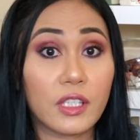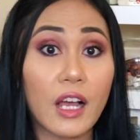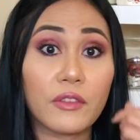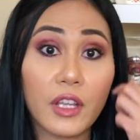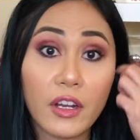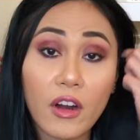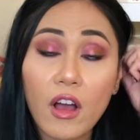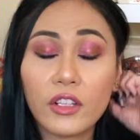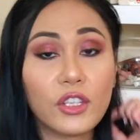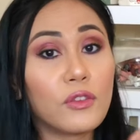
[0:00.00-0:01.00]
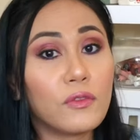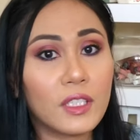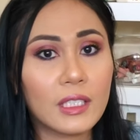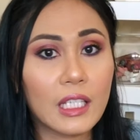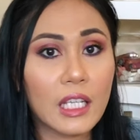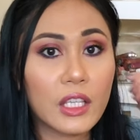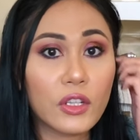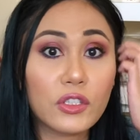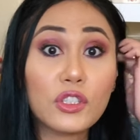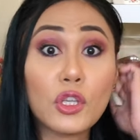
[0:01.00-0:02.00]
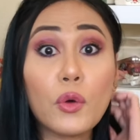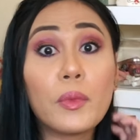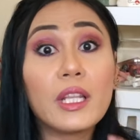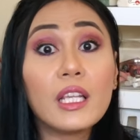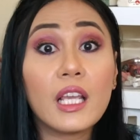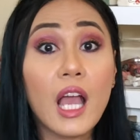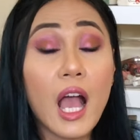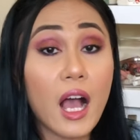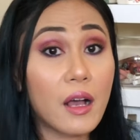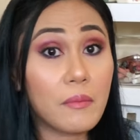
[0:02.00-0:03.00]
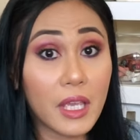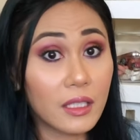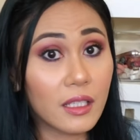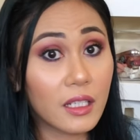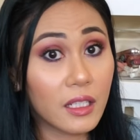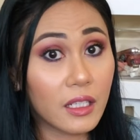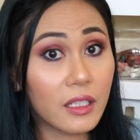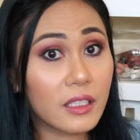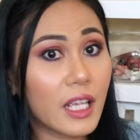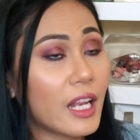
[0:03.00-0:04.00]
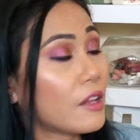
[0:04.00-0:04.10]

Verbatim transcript: out there on QVC. There's so many amazing deals and I